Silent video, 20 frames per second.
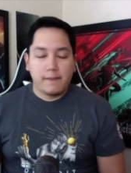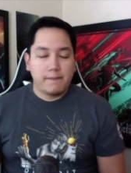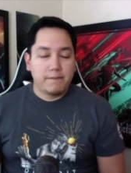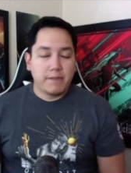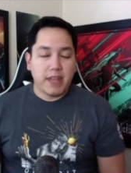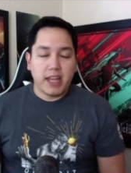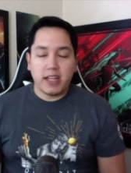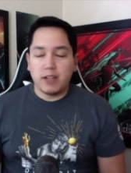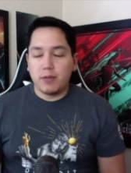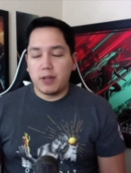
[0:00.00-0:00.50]

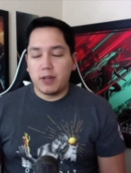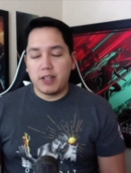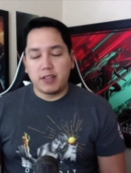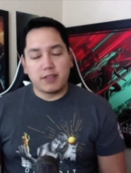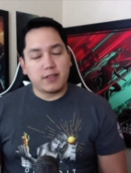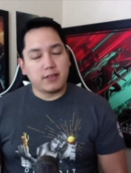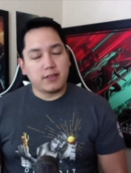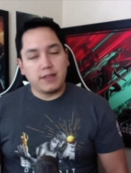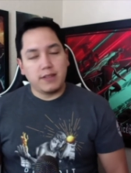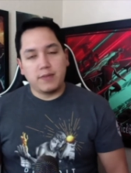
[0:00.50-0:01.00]

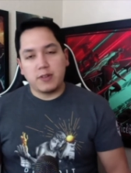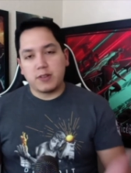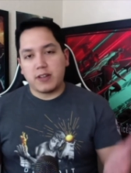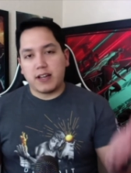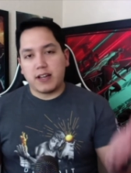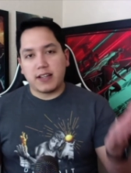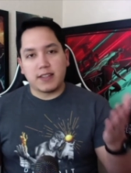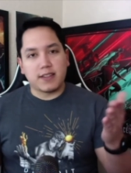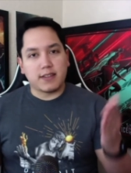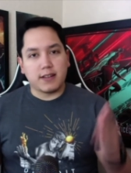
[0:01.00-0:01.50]
Anyways, leave your
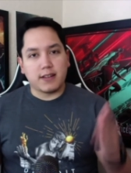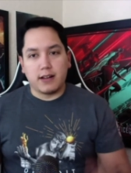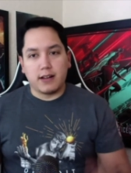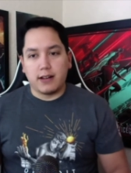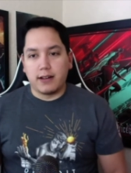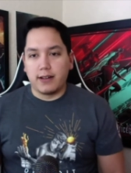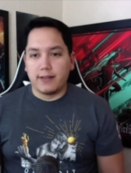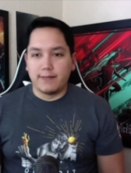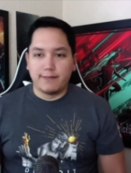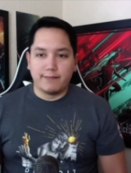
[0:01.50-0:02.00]
thoughts
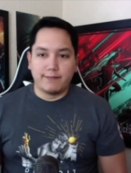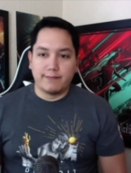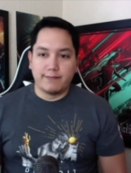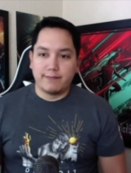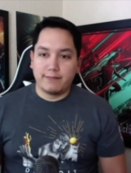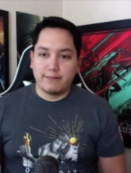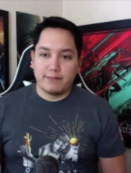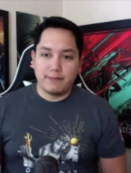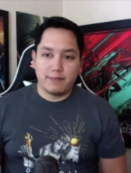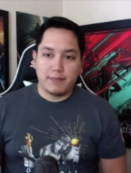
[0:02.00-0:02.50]
on
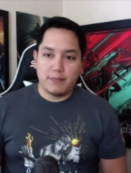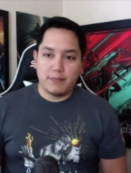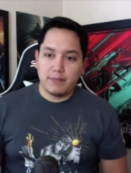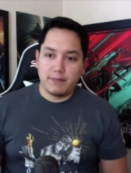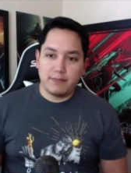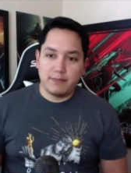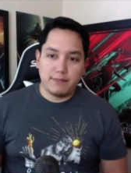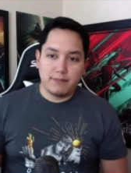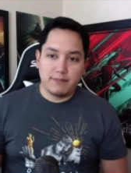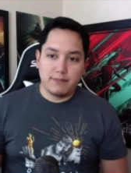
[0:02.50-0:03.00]

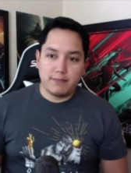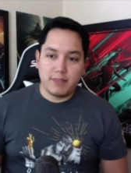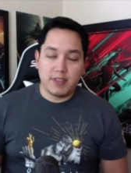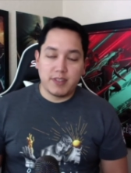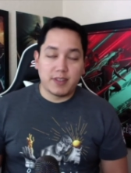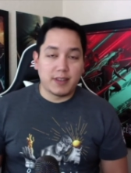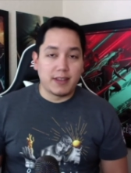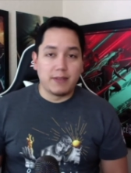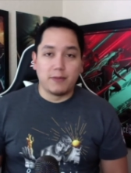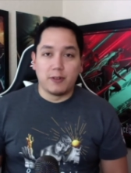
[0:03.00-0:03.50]

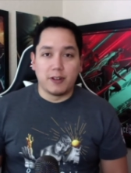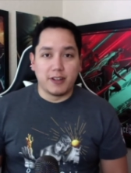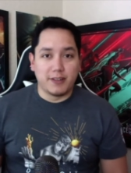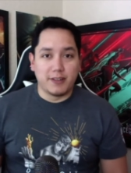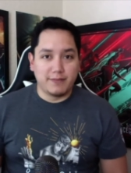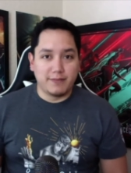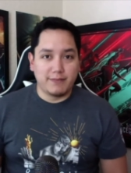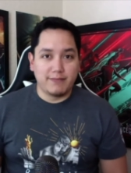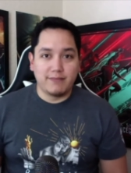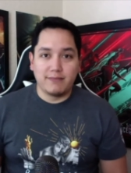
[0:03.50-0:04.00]
Slave
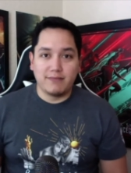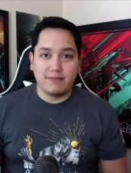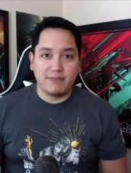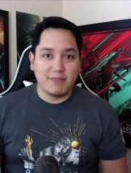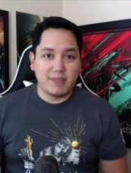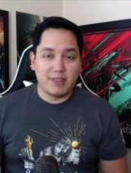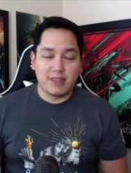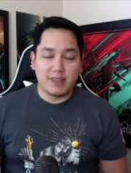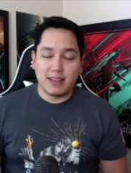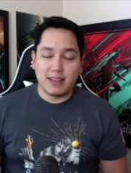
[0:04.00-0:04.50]
One.
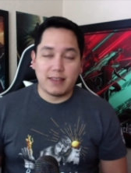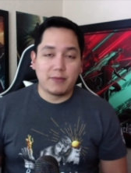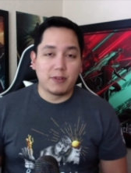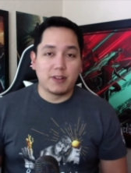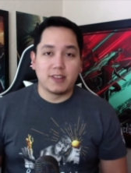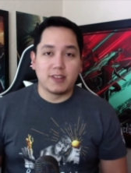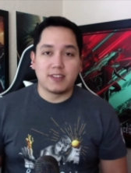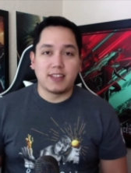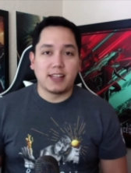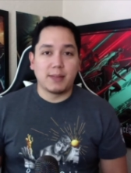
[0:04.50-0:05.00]
Slave
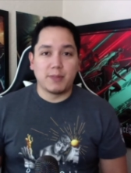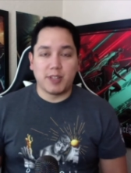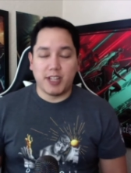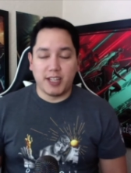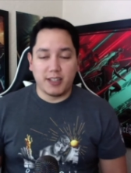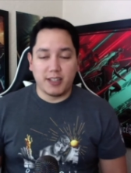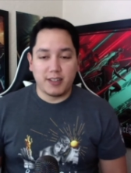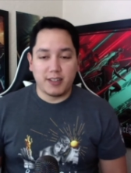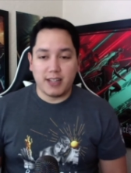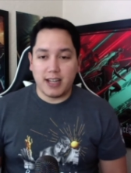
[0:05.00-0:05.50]
One's name
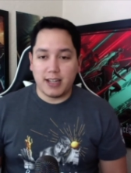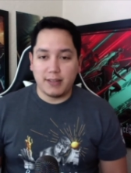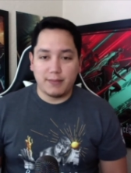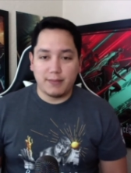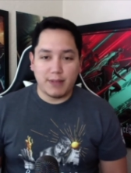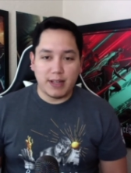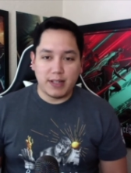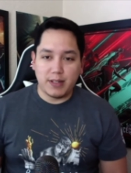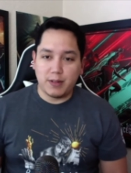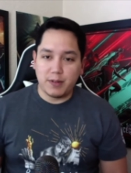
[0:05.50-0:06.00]
change. I
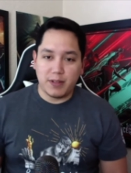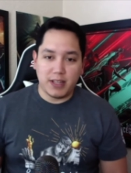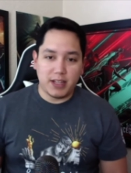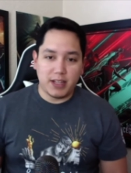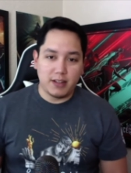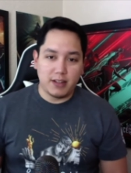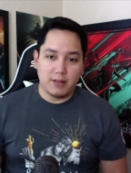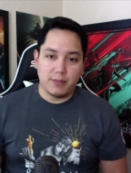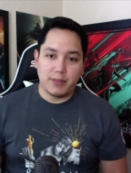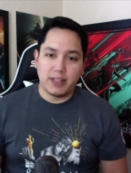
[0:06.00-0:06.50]
don't get
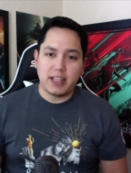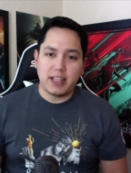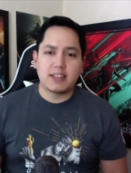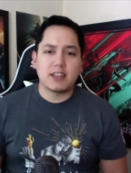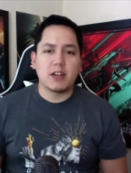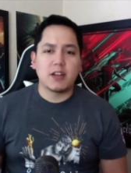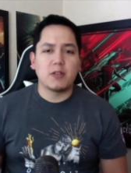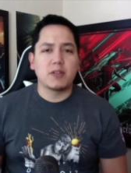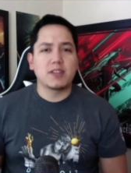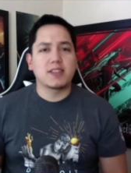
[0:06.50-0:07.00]
it. But let's
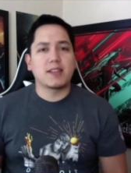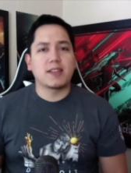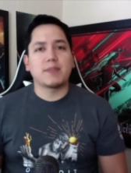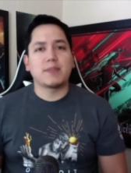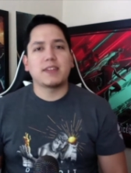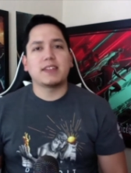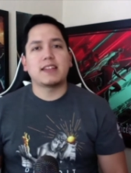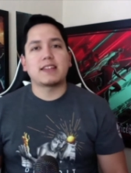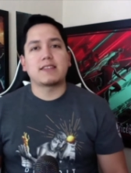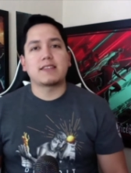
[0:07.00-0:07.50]
go to
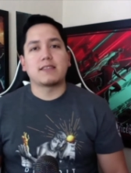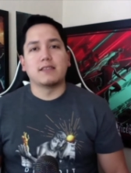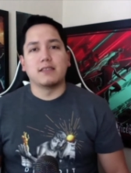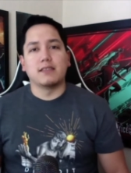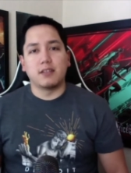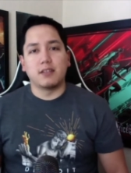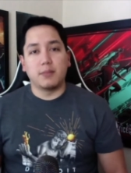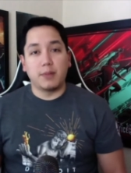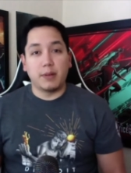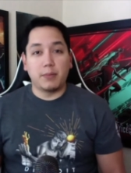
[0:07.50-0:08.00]
something that's a
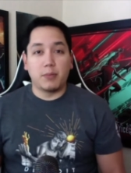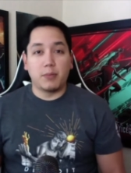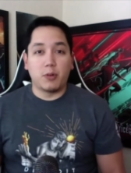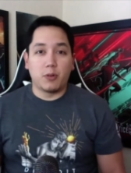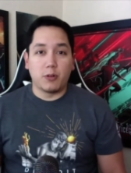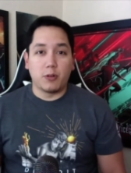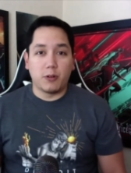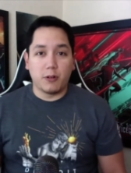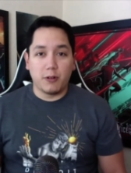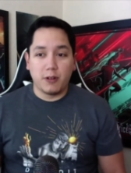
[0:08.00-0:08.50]
little bit
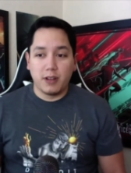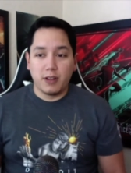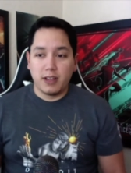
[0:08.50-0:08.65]
more